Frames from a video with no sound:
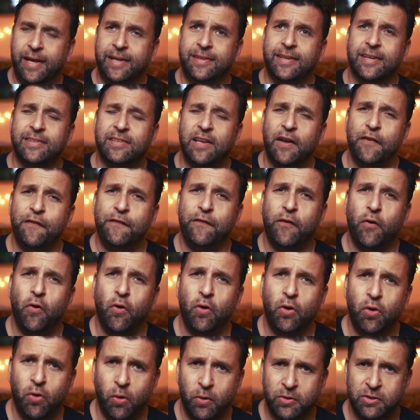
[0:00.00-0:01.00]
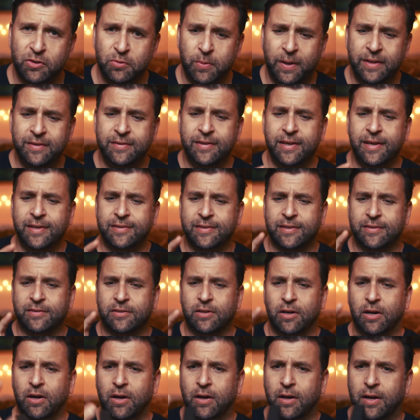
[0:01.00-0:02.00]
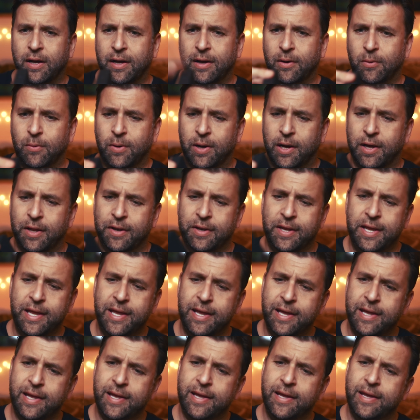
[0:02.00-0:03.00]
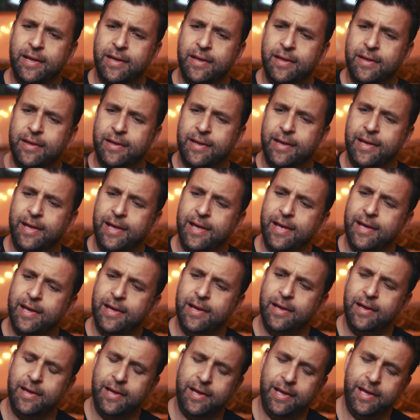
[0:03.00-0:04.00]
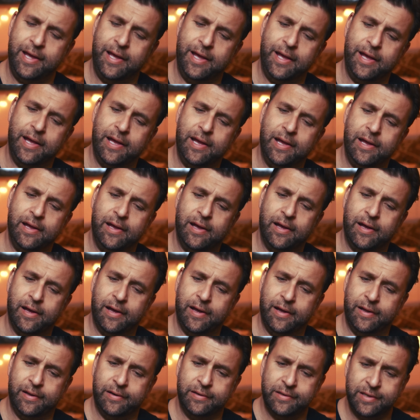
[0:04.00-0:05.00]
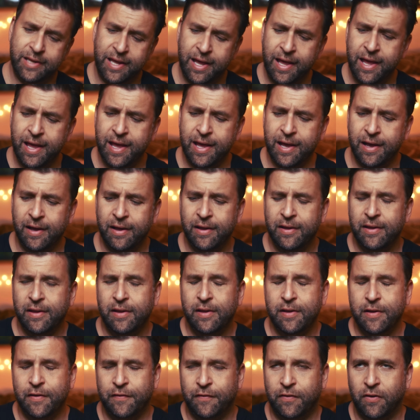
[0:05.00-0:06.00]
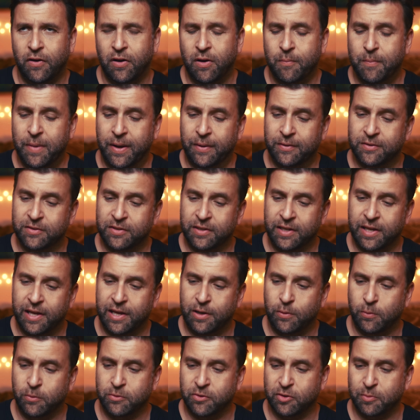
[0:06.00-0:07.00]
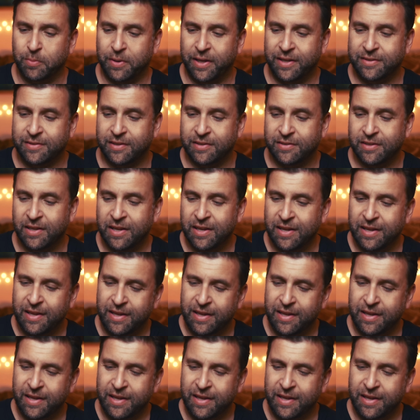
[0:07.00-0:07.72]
It does have 4 quarter 20s. It's got one here, here, here, and here for mounting it in all sorts of places.